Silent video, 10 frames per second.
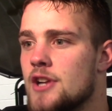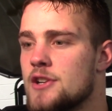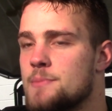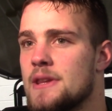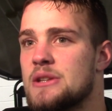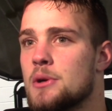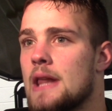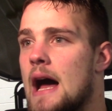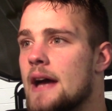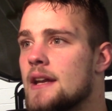You know, he's been through a
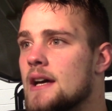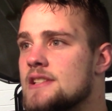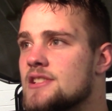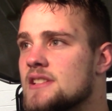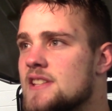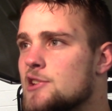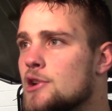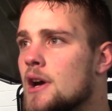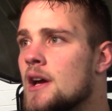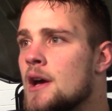lot, and he just continued
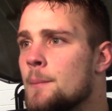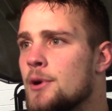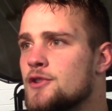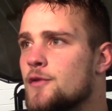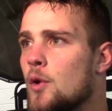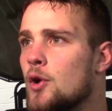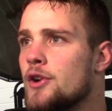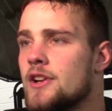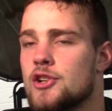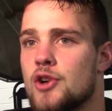to push
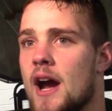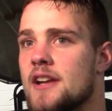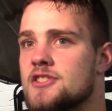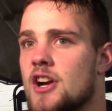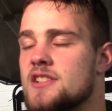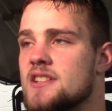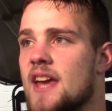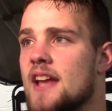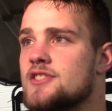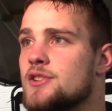forward and grind as hard as he can.